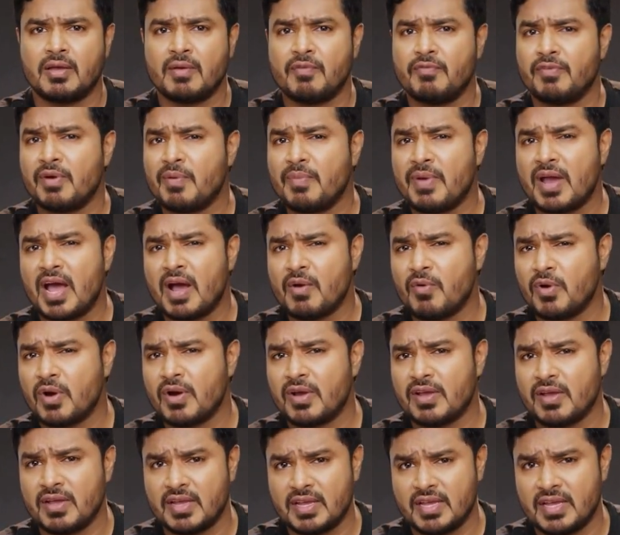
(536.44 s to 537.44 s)
From now
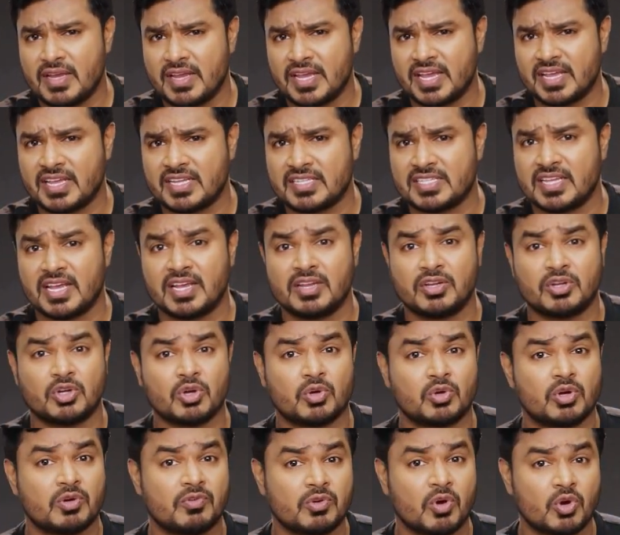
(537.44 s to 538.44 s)
on, let us let
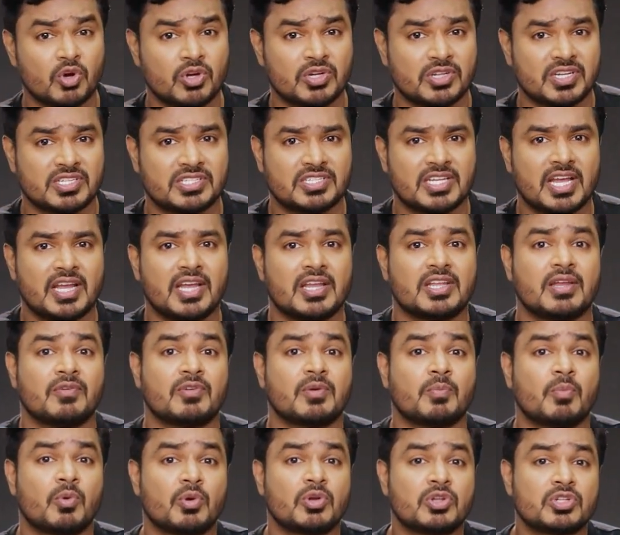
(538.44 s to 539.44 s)
go of all these negative
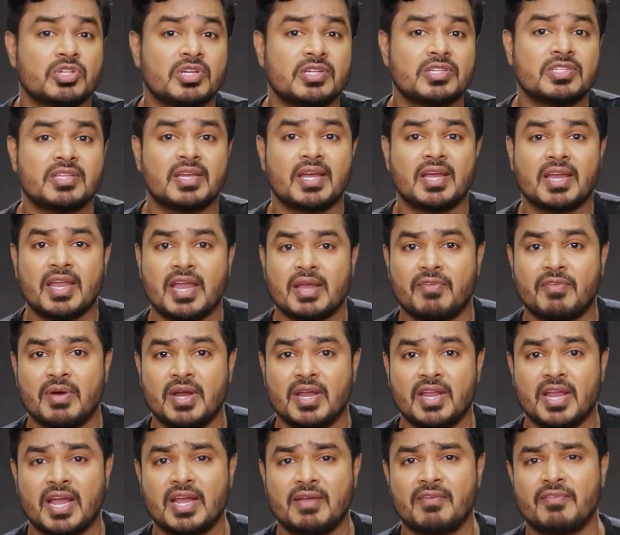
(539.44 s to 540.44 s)
emotions and
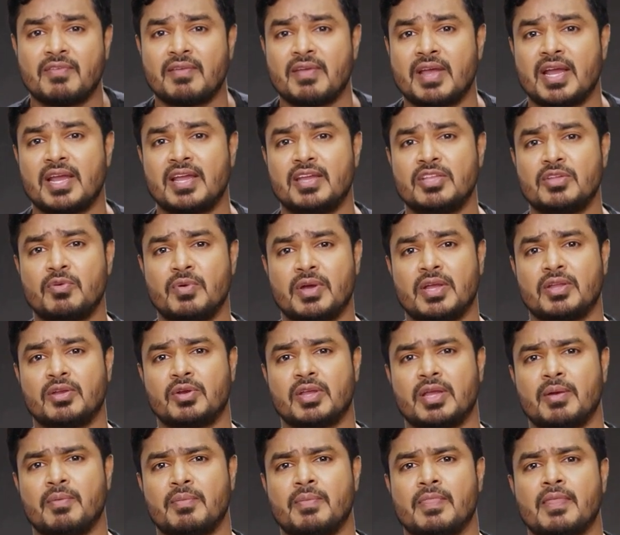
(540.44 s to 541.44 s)
our life like a sweet
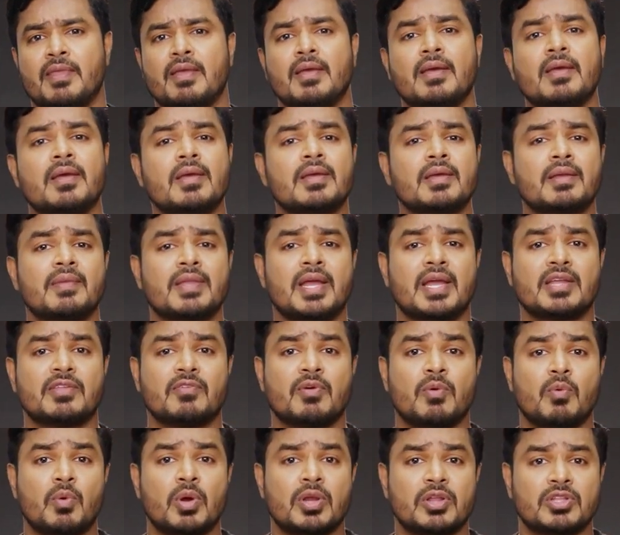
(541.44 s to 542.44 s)
dream. Thanks
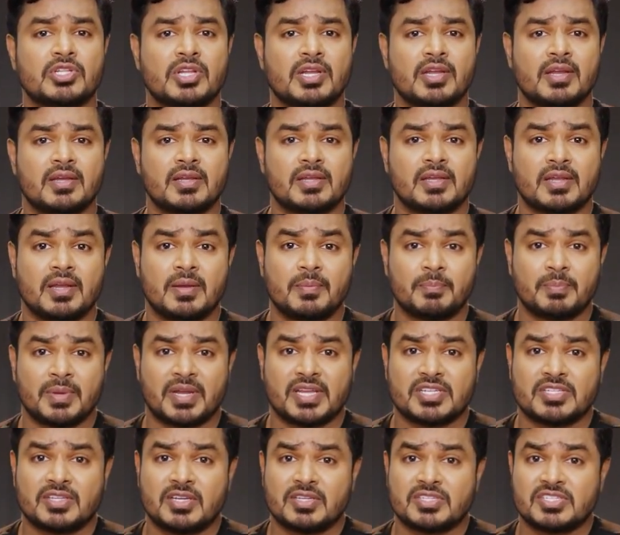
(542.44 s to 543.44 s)
for watching.
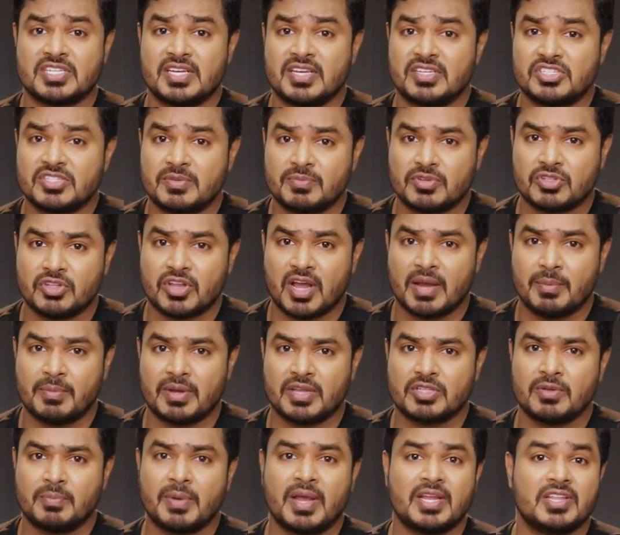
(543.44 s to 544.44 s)
Please consider
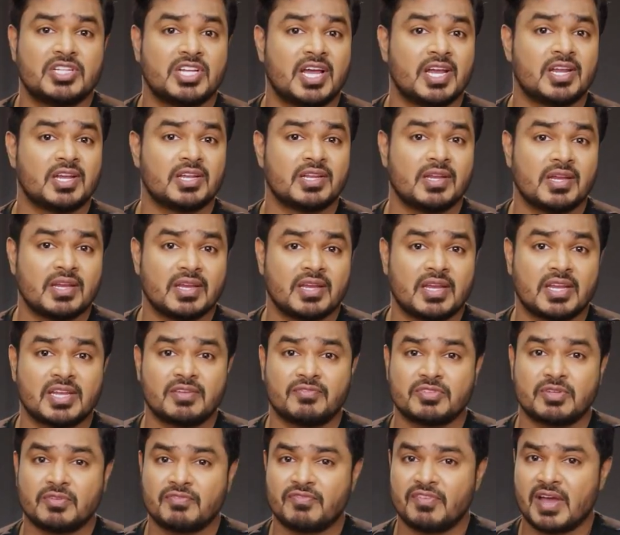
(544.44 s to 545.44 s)
subscribing to my channel
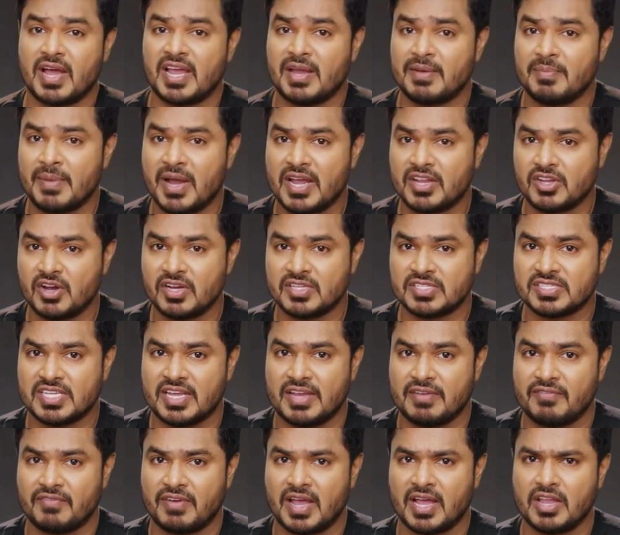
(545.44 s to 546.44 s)
if you find my
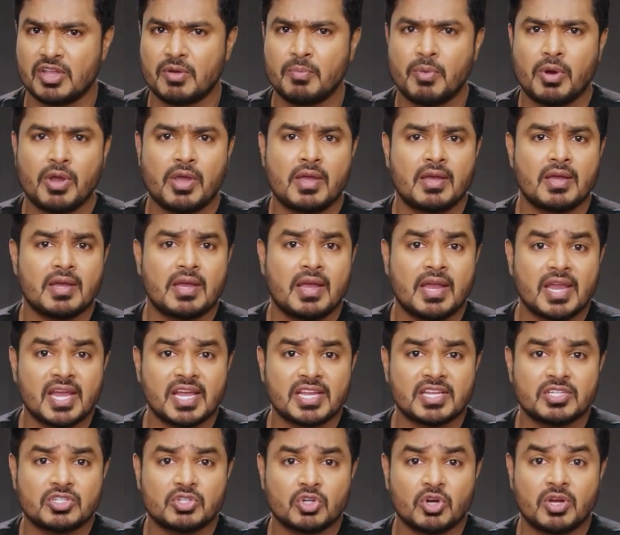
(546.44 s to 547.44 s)
content valuable
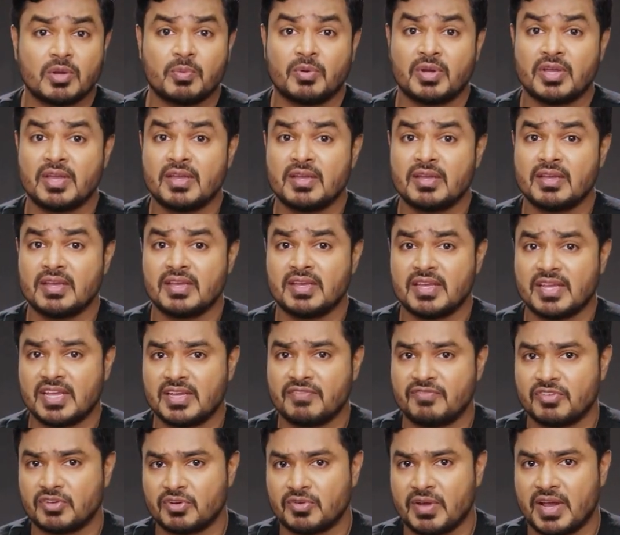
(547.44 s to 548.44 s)
and enjoyable.
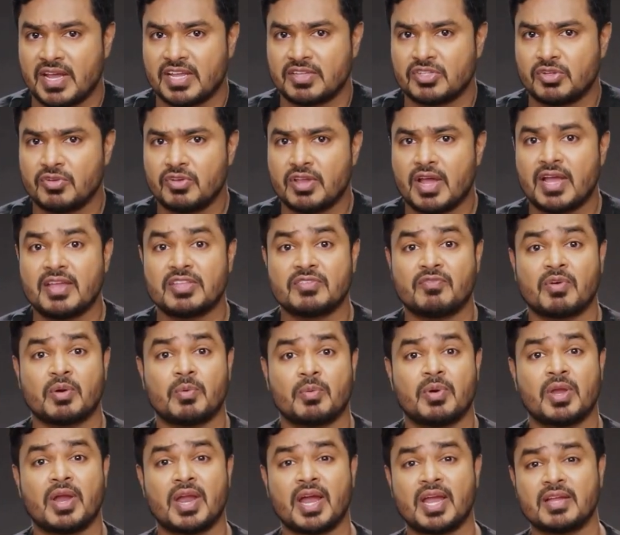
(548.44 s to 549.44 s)
If you're ready to
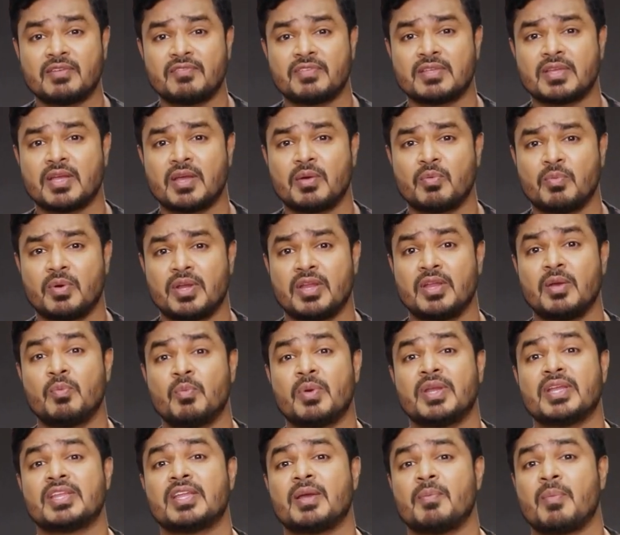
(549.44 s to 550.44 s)
transform your life with the
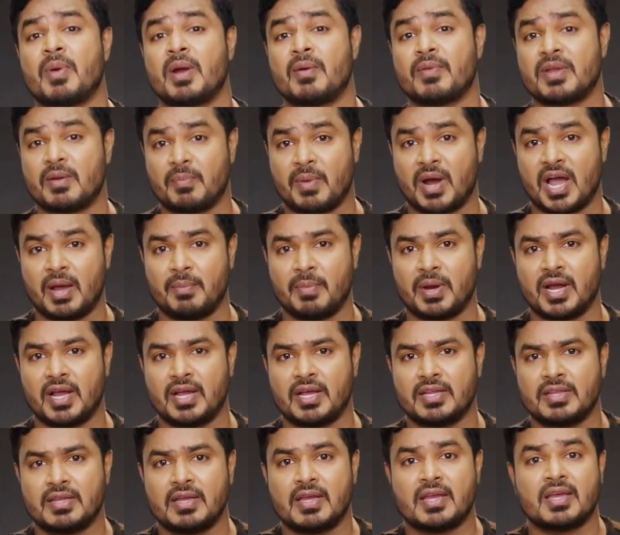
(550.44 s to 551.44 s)
wisdom of the
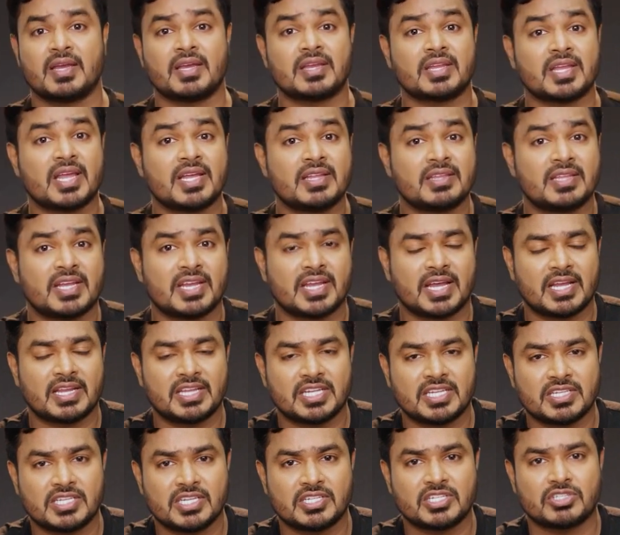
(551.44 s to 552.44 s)
Mahabharat, click the link
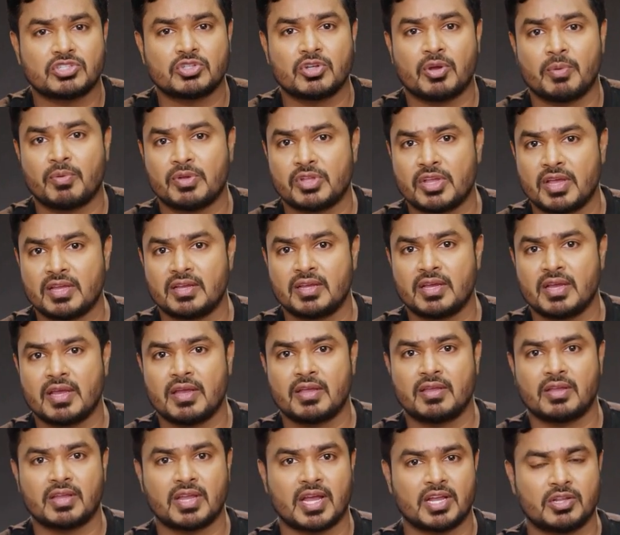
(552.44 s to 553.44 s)
in the description
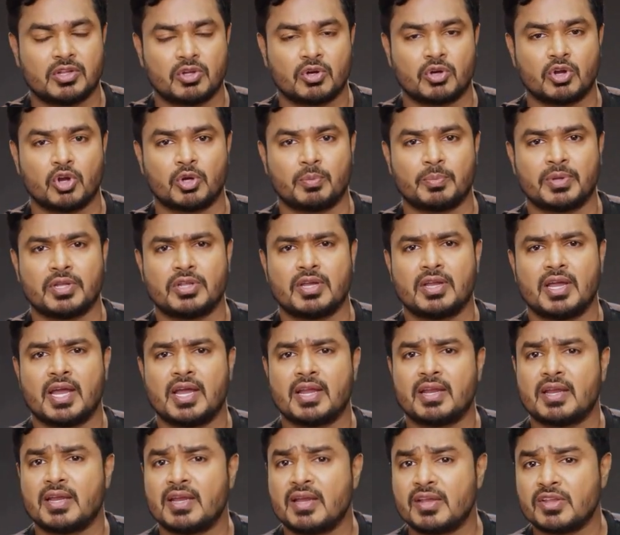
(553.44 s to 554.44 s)
to get your copy
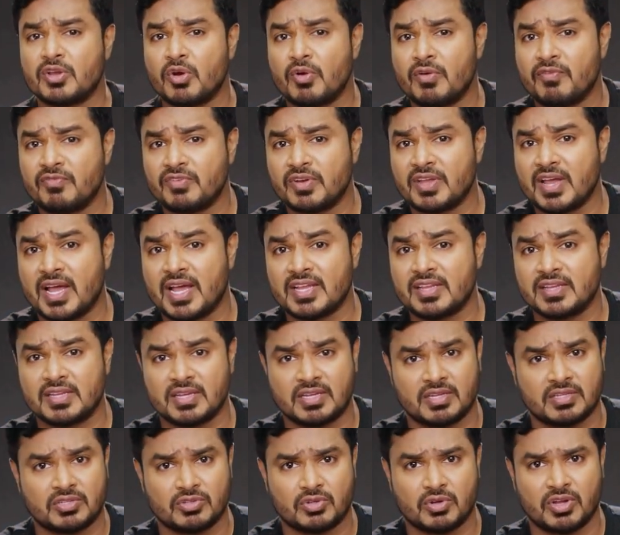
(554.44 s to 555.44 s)
today. Don't forget
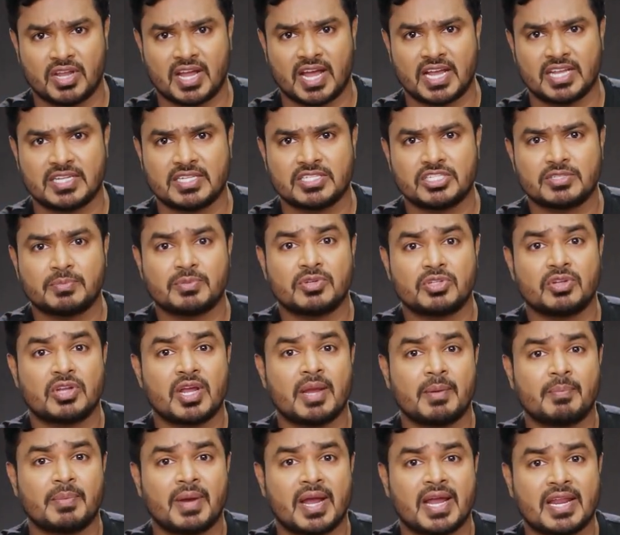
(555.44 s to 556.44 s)
to like,
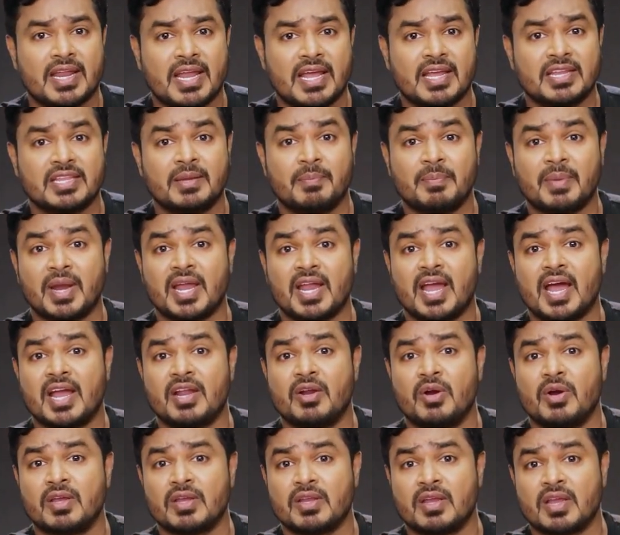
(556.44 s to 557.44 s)
subscribe, and hit the bell
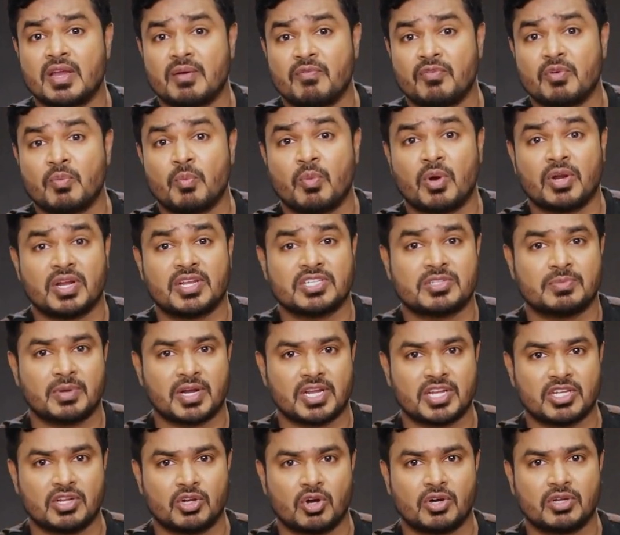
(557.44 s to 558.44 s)
icon for more
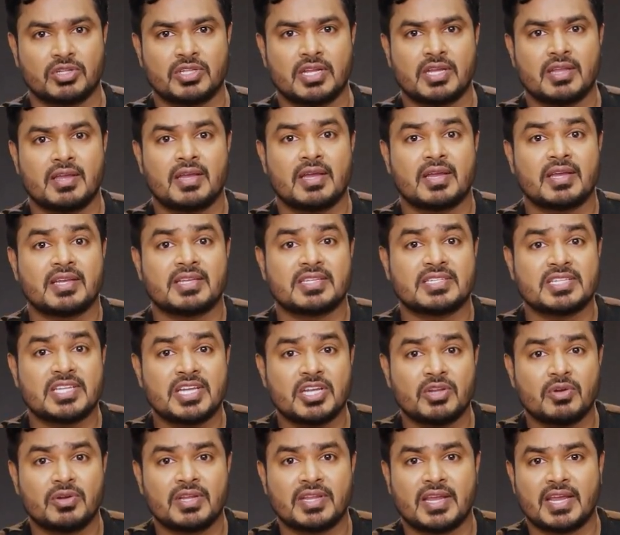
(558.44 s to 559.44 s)
inspiring content. See
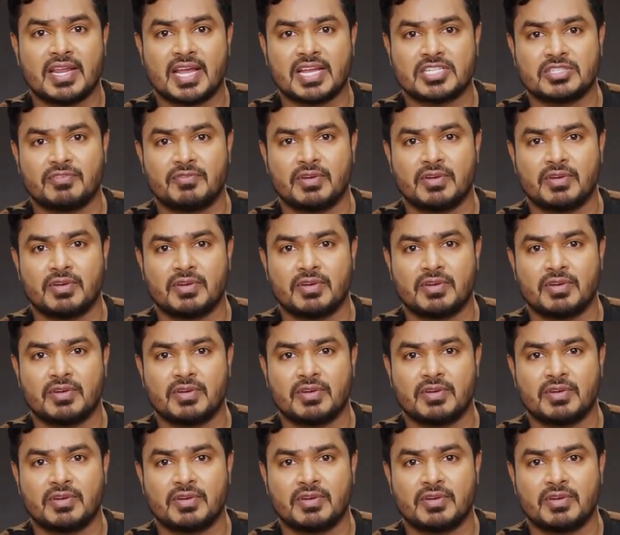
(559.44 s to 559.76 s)
you in the next